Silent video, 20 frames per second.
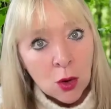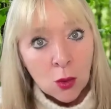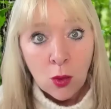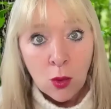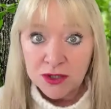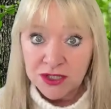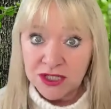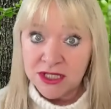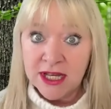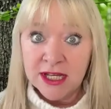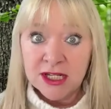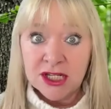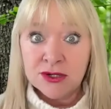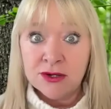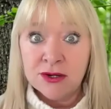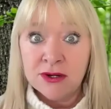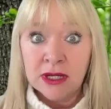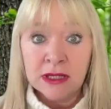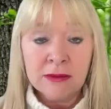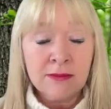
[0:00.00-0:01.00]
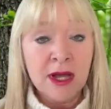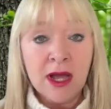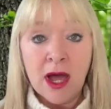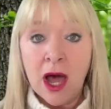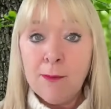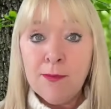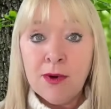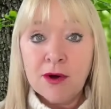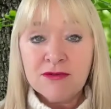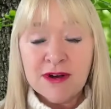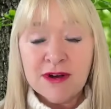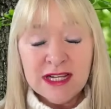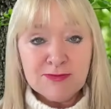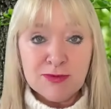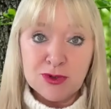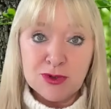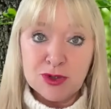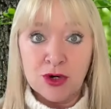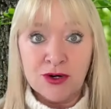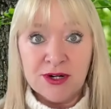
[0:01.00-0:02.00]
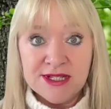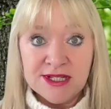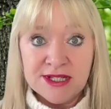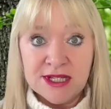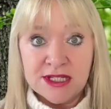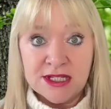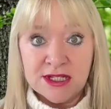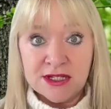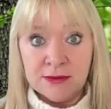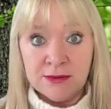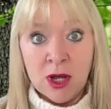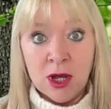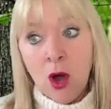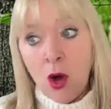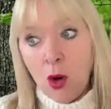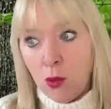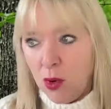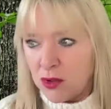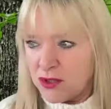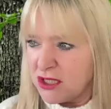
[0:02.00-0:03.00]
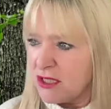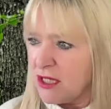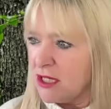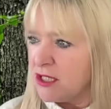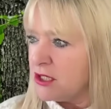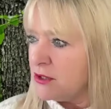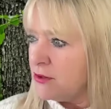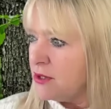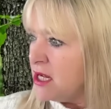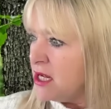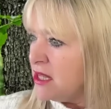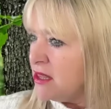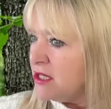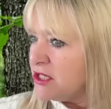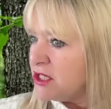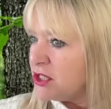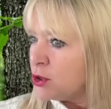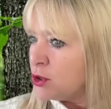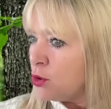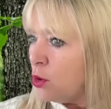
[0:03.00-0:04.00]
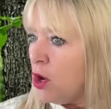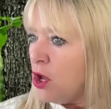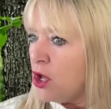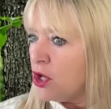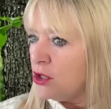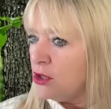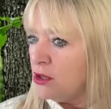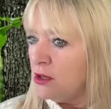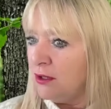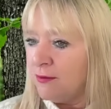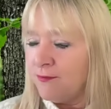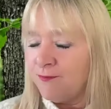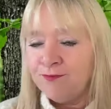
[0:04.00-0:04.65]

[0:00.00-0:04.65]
What are they doing in my upper respiratory system? What are they doing in the soil?